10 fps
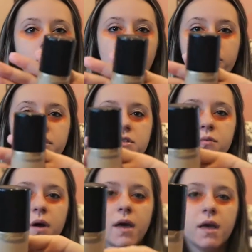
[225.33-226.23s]
Born This
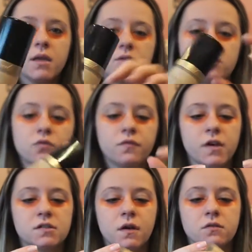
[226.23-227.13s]
Way Too
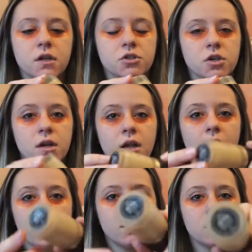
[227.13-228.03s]
Faced Foundation, and
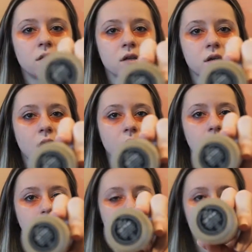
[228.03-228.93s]
I'm in the
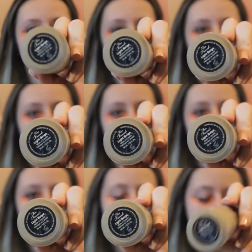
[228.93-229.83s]
color Light
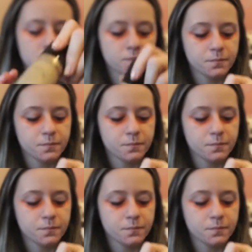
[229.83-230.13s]
Beige.